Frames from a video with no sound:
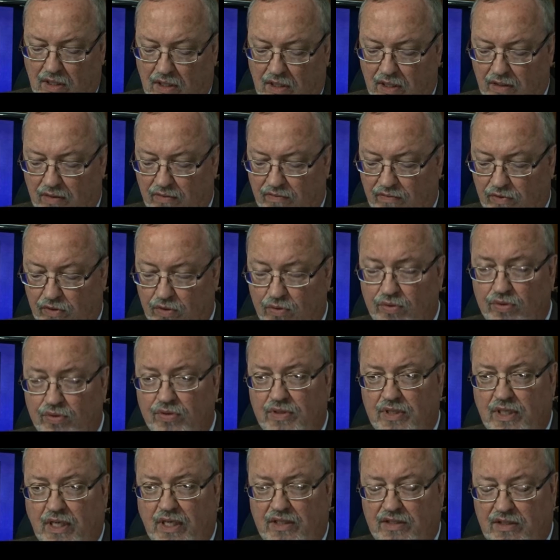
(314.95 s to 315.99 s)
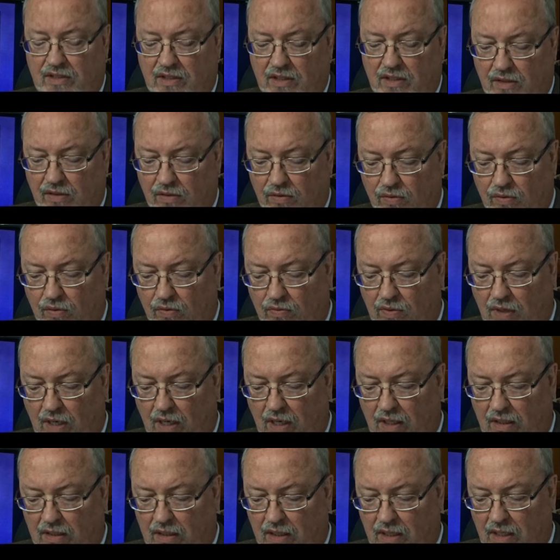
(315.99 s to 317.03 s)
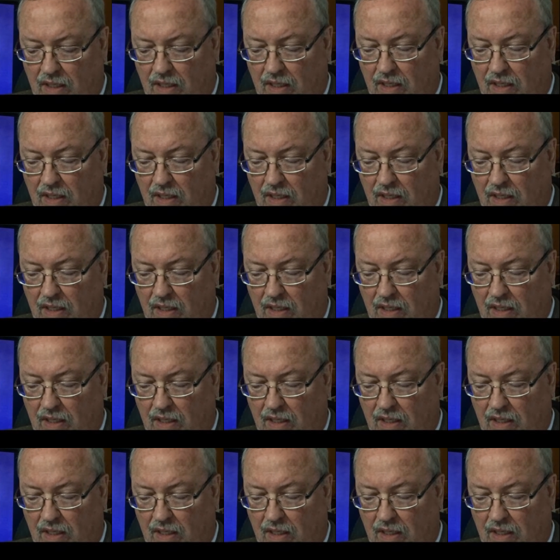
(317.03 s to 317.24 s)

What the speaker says: of lunar dust and lunar rock